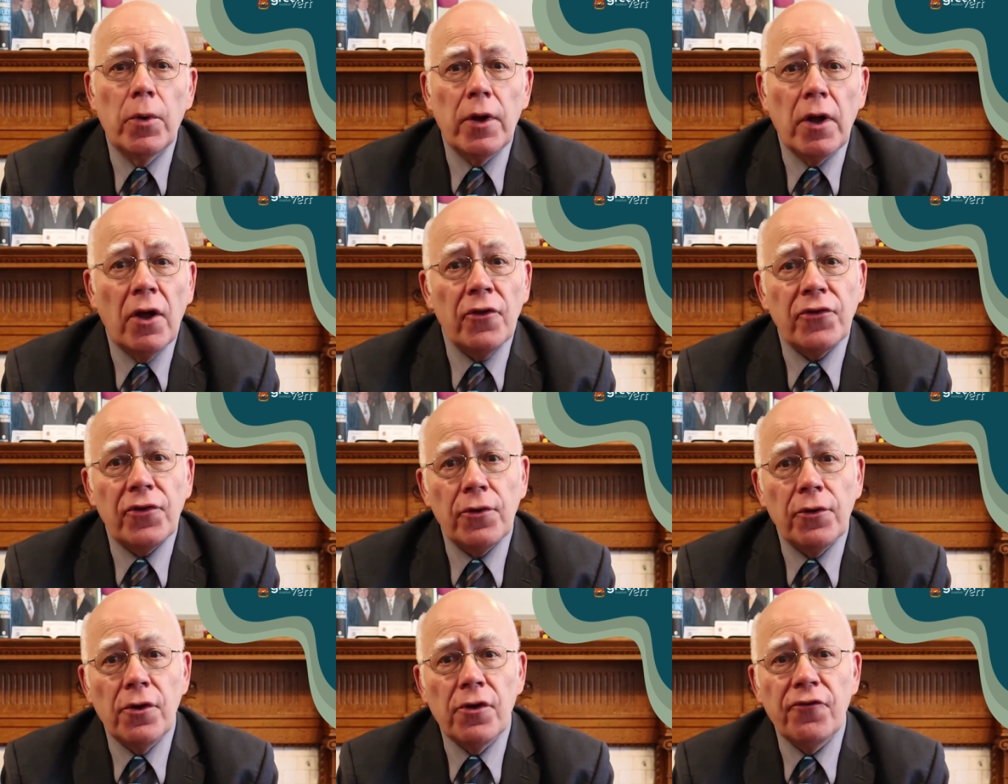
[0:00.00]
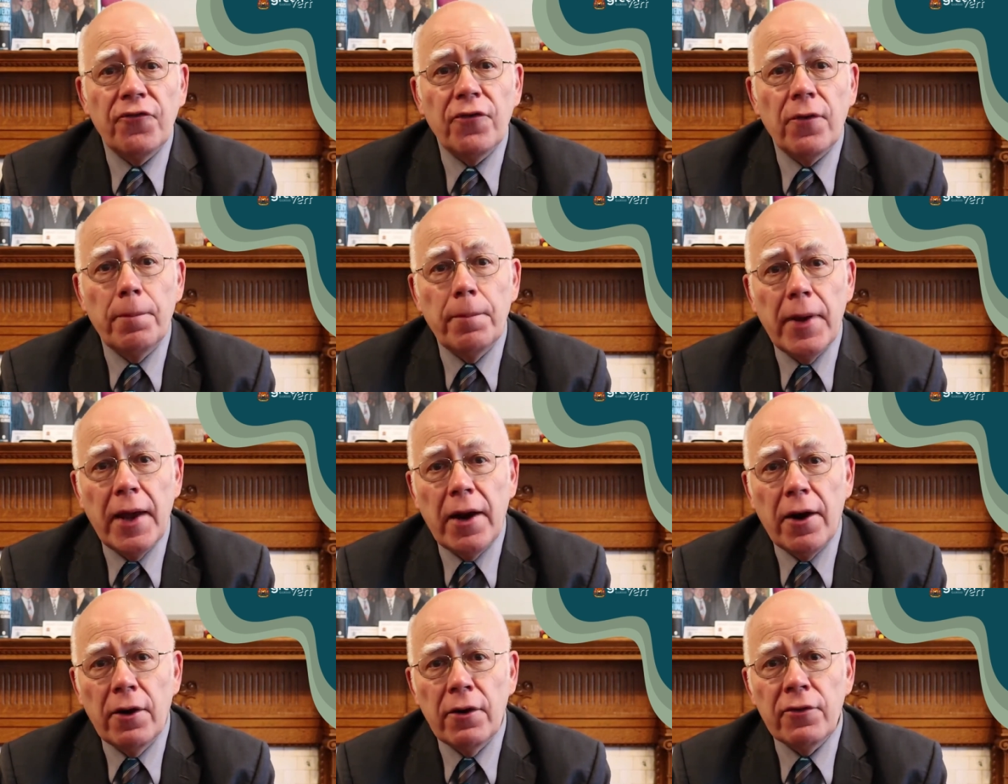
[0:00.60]
We also heard from
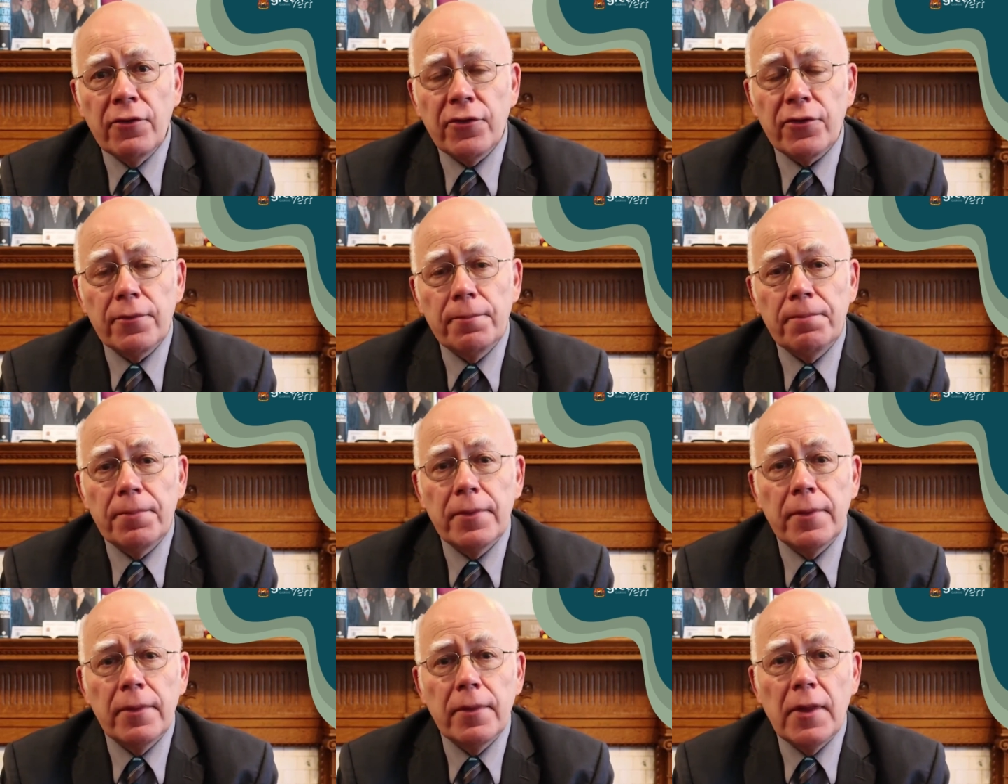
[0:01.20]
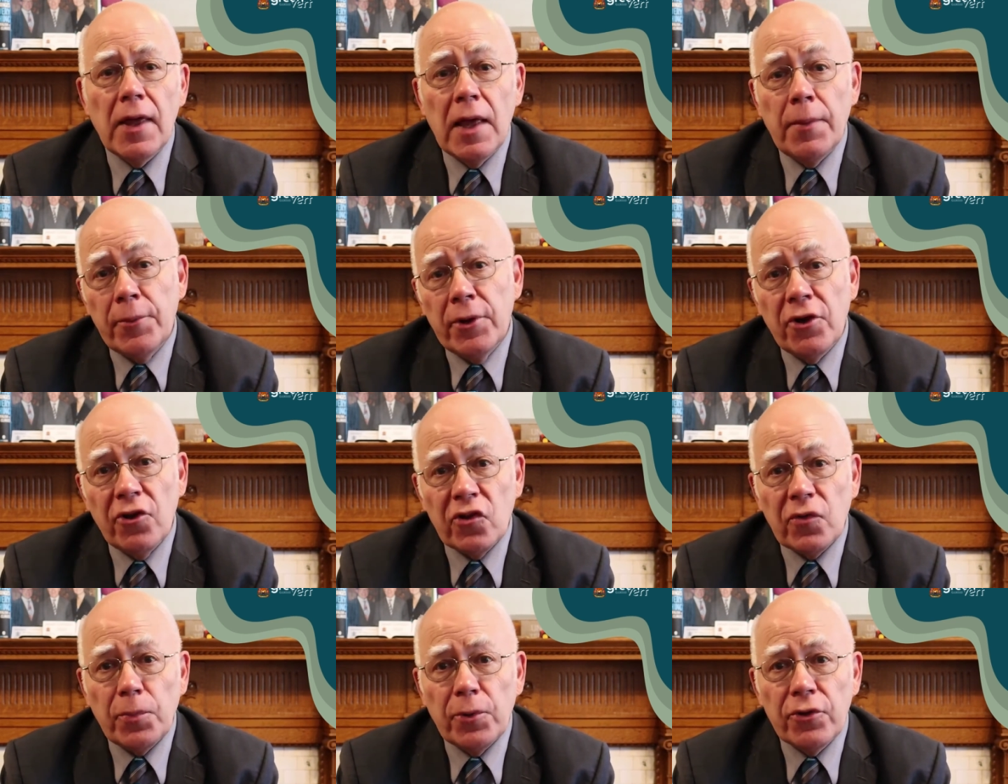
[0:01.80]
mayors and
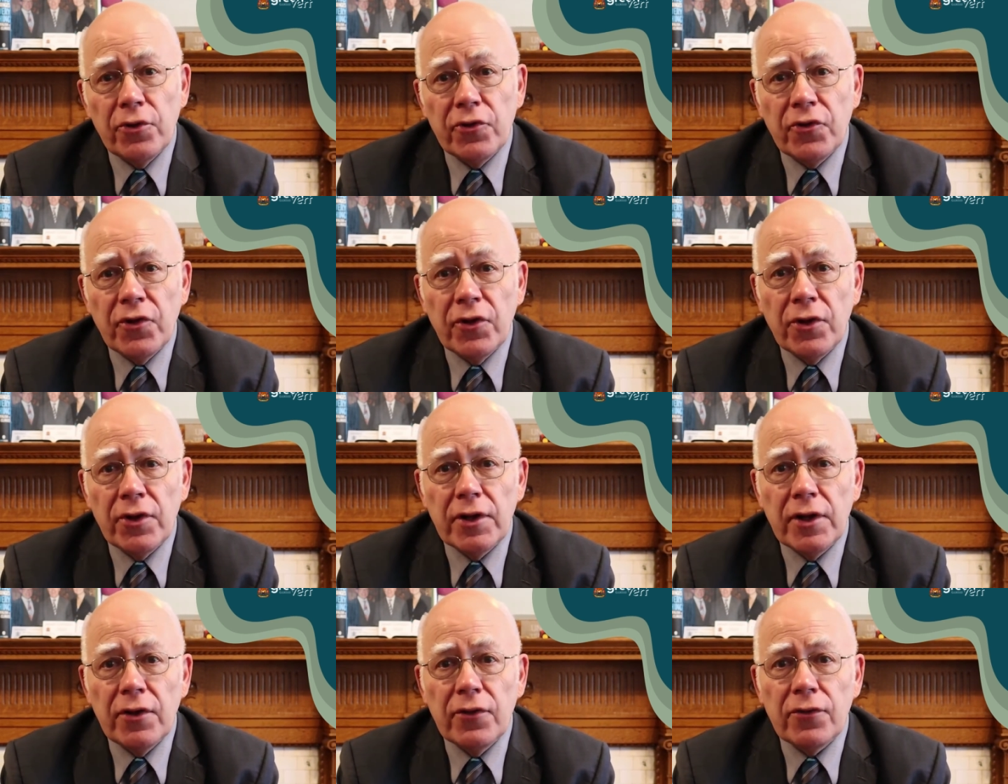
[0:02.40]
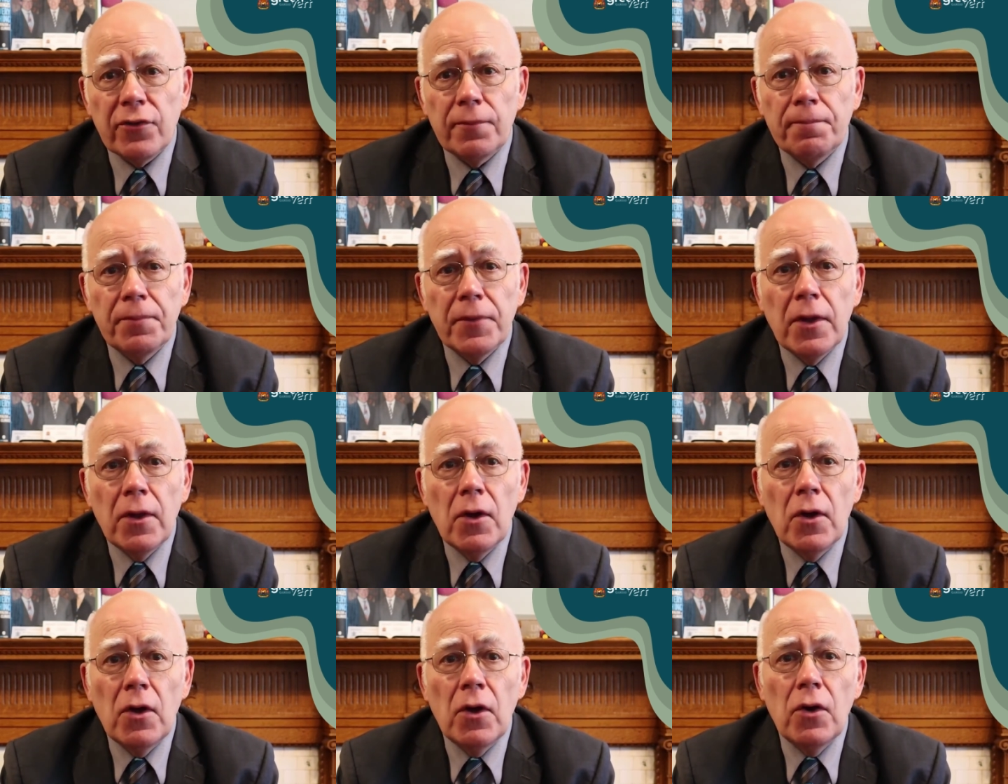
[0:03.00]
municipal utilities
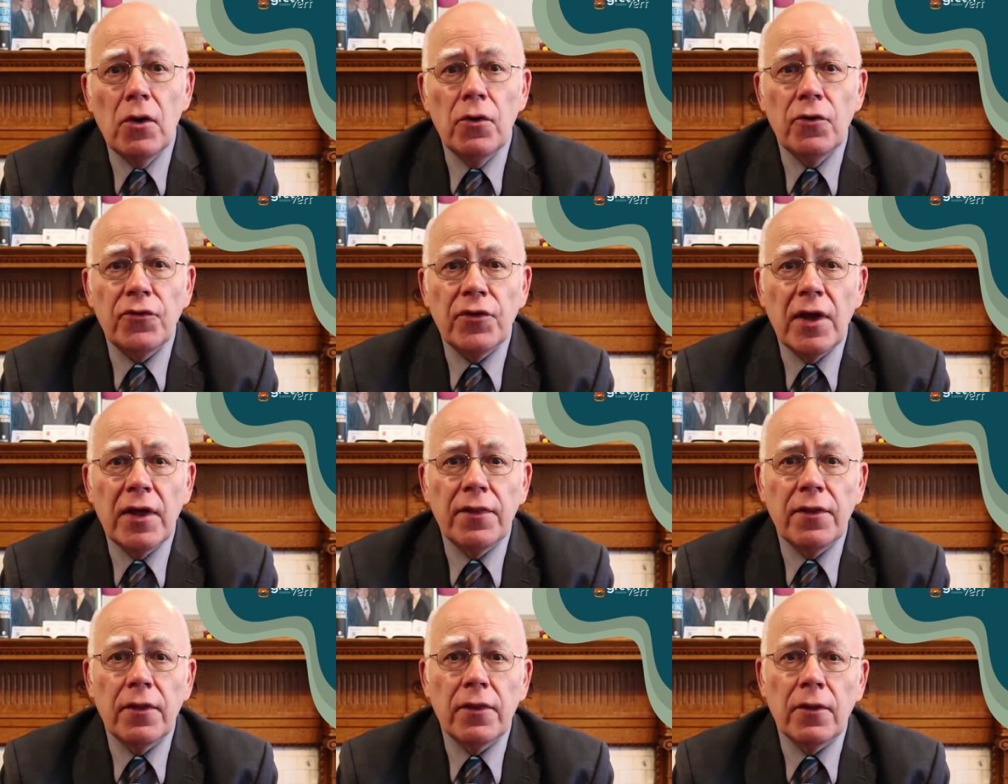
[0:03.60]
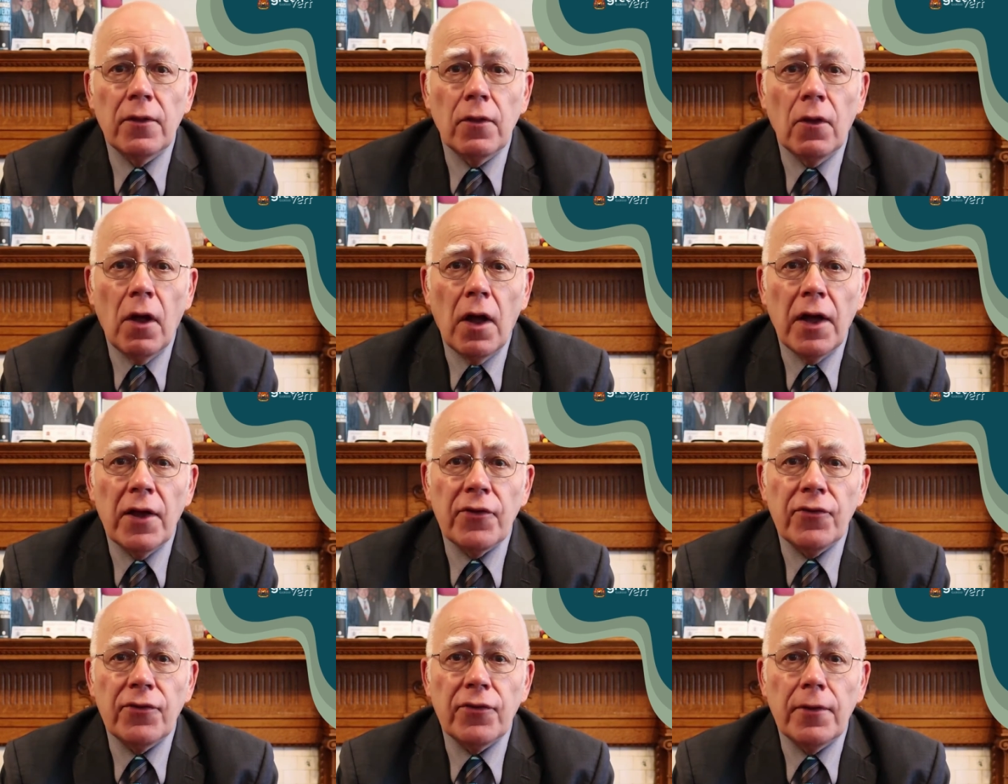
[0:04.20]
who say that the
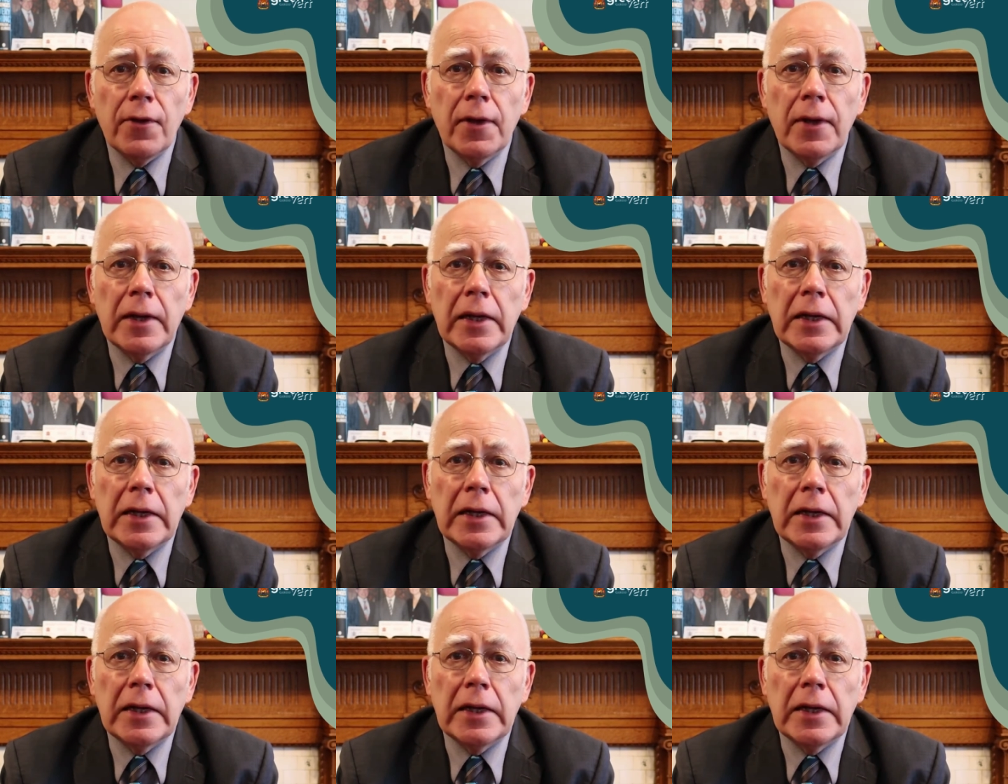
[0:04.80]
laws